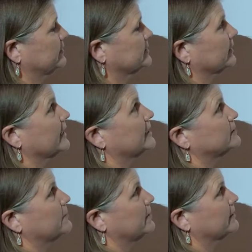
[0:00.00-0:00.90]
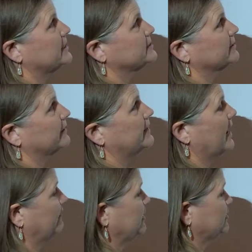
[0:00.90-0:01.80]
on this ledge up here, and he's going to
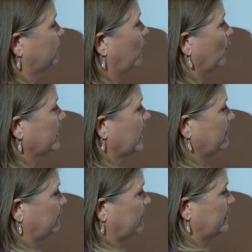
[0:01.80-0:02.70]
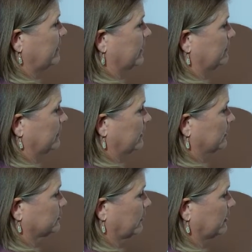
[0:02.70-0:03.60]
dive. He's 48 feet up,
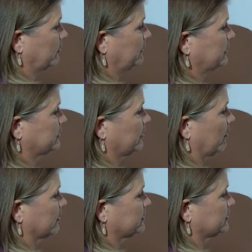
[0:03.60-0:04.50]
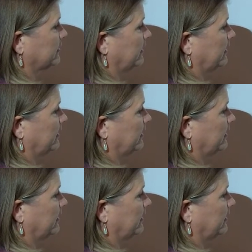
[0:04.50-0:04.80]
so I know he starts